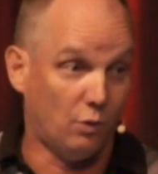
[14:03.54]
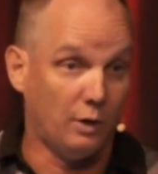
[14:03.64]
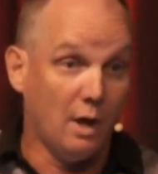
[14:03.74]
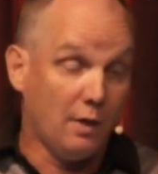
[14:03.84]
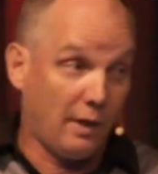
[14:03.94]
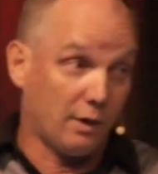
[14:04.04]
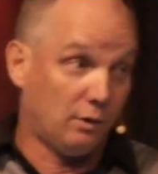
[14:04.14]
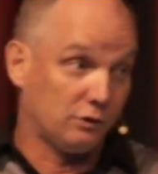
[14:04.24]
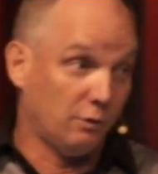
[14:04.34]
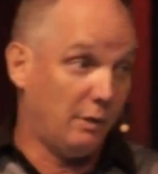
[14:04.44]
road. That
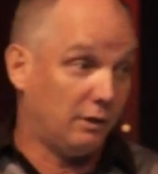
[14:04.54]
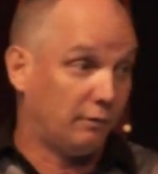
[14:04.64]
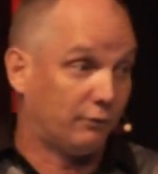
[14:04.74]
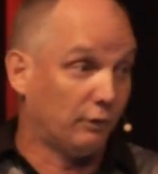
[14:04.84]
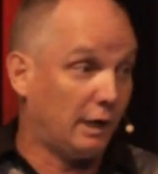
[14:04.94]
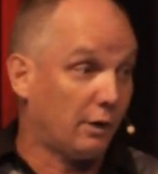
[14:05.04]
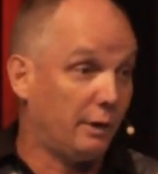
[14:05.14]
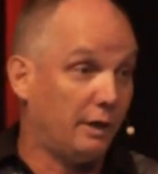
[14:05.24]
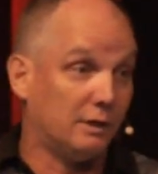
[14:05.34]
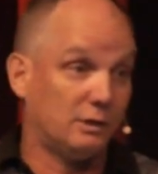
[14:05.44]
also meant that for
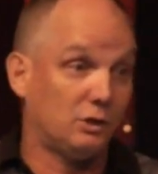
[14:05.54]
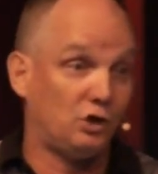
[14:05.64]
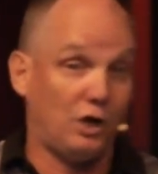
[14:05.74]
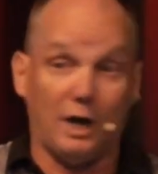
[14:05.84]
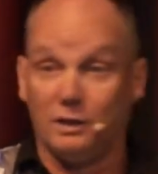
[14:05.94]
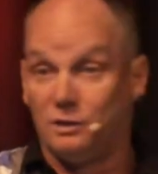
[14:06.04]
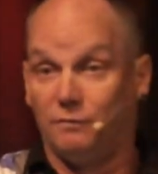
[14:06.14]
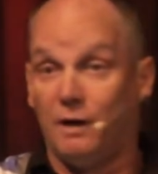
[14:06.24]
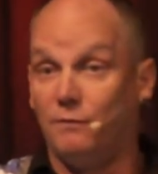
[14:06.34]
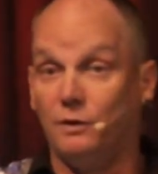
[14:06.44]
Larry, his chance
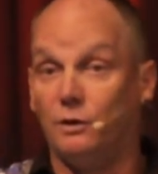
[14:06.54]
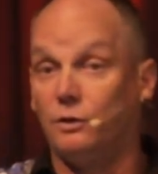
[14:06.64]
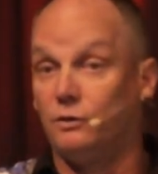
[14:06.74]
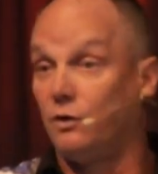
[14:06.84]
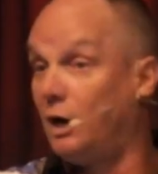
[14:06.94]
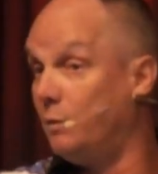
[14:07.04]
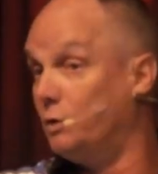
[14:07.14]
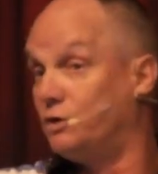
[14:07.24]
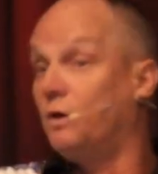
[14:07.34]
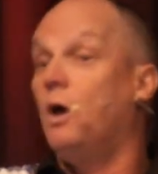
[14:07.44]
of having a good time
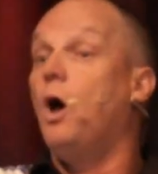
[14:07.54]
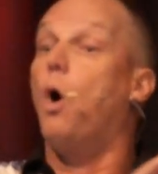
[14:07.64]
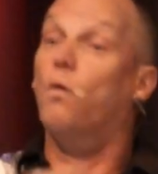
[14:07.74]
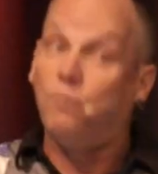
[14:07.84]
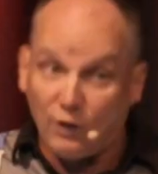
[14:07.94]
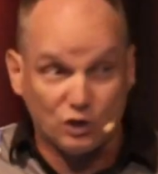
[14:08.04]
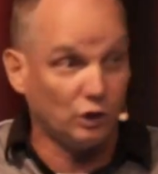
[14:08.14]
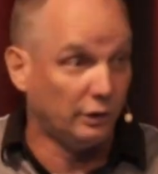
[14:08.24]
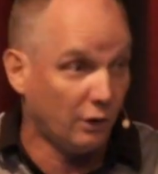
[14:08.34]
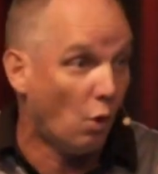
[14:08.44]
was
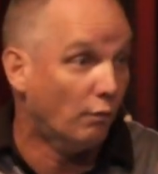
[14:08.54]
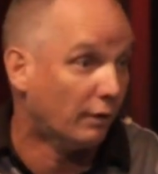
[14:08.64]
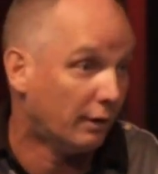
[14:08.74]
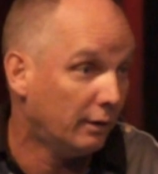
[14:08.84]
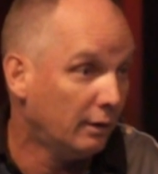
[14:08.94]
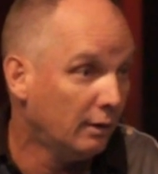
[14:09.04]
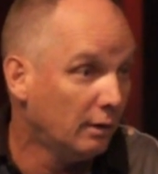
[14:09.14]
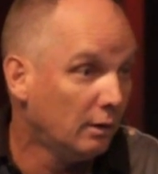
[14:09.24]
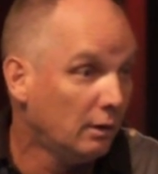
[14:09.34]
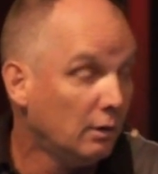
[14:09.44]
officially over.
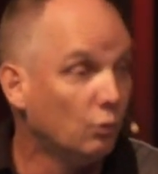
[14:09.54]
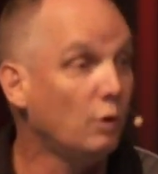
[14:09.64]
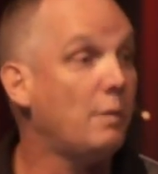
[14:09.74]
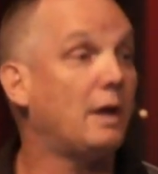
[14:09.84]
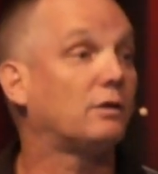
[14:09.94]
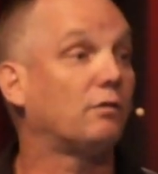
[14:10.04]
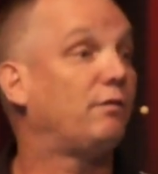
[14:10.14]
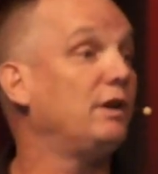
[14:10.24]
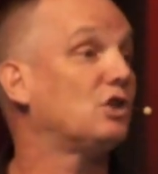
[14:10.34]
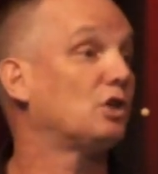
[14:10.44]
We met at the
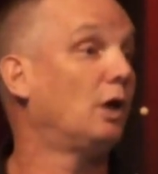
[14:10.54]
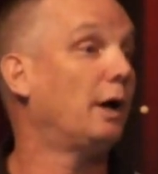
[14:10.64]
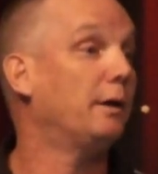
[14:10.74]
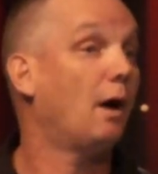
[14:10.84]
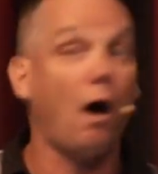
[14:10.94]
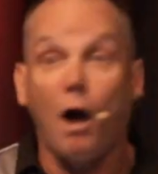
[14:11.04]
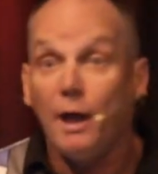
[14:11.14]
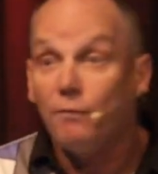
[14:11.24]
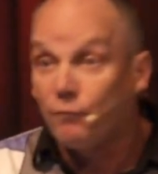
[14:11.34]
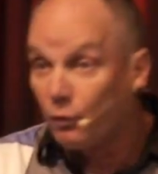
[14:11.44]
finish line.
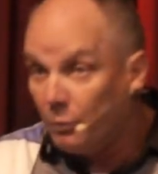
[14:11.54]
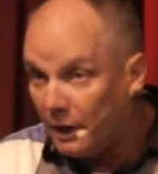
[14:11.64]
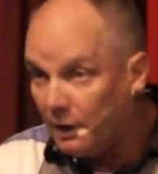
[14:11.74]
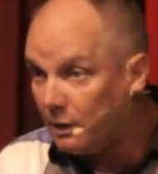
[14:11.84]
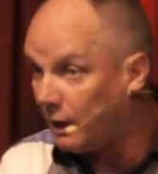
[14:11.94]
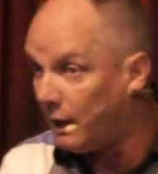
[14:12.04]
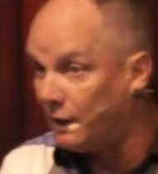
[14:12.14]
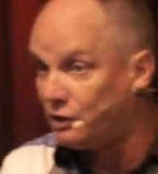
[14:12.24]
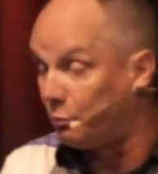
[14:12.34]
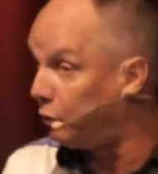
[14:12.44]
For me,
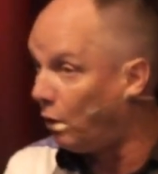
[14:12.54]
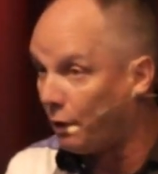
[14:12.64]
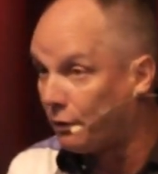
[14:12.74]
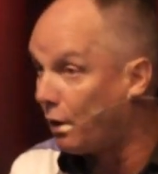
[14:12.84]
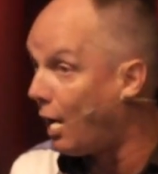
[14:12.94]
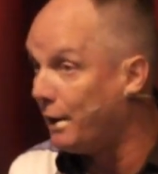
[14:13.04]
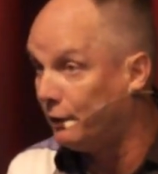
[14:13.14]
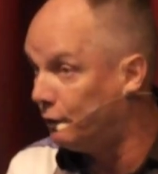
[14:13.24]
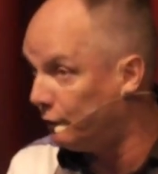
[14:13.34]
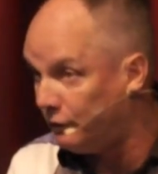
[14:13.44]
as a plotter, I had
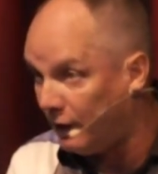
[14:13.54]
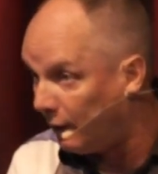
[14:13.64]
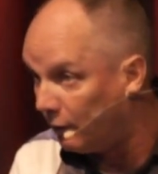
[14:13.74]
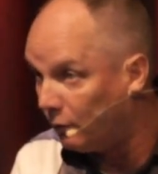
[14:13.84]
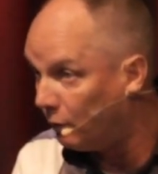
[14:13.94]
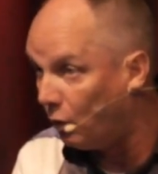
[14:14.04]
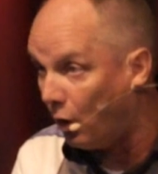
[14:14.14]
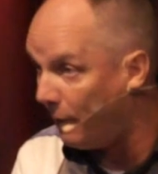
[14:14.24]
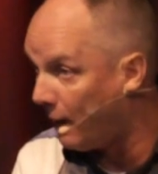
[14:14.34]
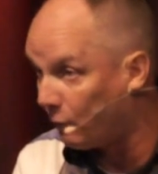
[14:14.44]
a good day
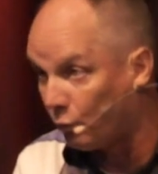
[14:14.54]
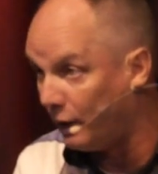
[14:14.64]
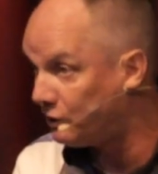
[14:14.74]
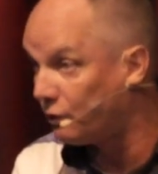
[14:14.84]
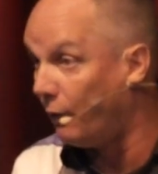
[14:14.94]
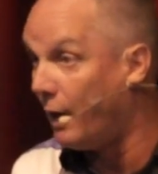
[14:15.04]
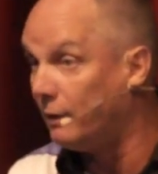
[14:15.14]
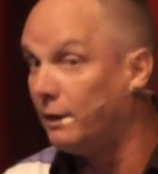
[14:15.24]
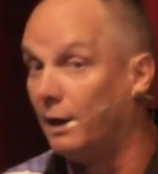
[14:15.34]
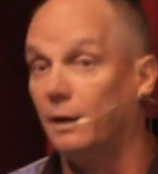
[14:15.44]
on that race on
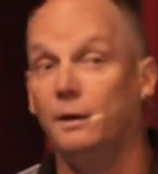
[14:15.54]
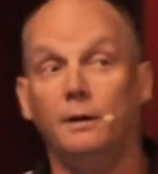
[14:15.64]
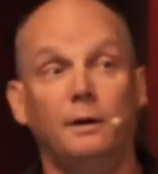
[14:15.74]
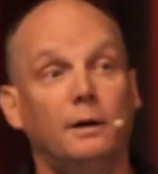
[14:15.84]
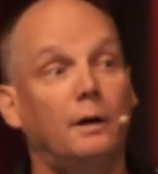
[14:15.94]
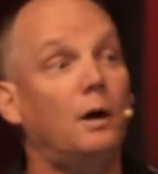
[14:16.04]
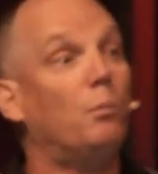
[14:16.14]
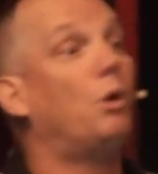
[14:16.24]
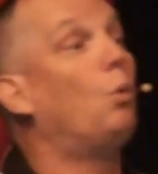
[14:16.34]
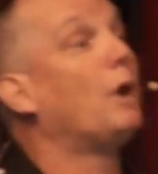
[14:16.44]
that day.
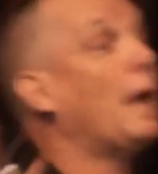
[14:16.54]
But